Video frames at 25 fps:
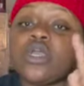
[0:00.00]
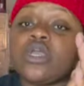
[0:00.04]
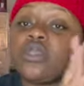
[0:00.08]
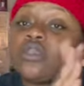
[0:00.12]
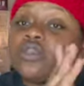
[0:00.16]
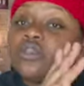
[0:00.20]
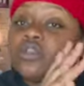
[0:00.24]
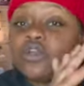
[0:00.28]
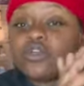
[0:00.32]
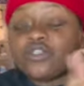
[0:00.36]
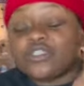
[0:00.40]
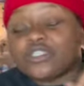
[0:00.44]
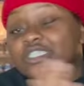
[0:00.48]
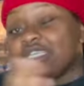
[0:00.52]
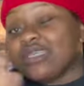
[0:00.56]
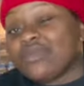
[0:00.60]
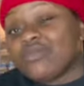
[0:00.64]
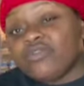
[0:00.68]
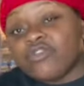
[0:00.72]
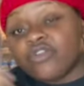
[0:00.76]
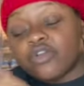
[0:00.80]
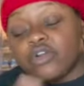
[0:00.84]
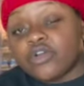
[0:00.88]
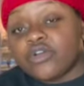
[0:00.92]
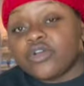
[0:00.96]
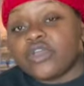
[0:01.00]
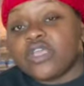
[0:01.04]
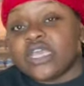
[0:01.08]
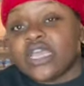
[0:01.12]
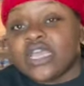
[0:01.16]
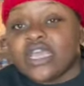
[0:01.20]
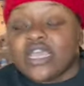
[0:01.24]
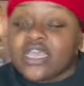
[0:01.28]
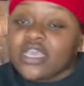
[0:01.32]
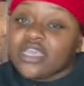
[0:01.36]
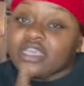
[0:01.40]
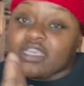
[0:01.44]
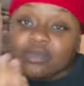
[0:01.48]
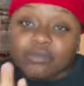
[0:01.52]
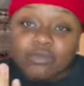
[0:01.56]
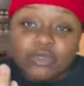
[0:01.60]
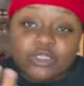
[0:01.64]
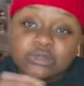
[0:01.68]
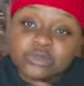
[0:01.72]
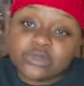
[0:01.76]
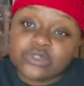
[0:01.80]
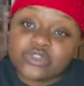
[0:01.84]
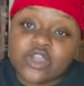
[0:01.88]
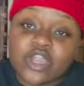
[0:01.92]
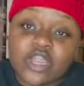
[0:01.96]
You know, just keep growing, get more
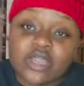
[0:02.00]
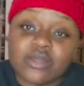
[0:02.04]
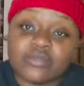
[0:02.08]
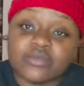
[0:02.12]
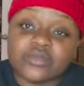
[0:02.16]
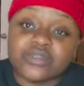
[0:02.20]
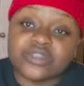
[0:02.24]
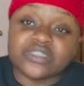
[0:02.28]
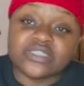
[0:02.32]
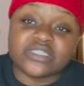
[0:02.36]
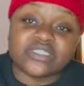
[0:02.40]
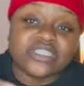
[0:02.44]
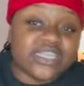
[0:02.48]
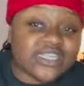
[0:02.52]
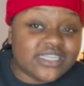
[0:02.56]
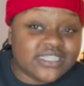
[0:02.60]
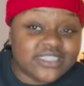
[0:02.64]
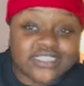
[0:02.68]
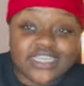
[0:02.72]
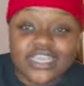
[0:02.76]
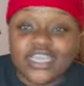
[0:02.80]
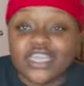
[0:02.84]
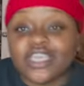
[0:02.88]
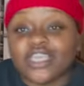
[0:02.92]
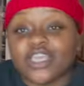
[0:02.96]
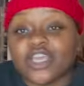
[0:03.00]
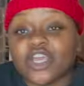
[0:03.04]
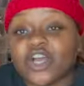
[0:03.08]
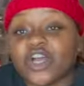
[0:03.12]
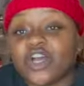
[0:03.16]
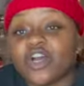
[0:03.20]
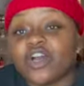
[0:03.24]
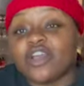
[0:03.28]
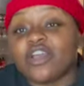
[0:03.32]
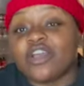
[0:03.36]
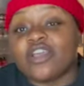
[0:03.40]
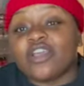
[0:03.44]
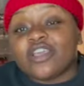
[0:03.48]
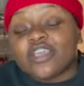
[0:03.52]
subscribers, entertain y'all,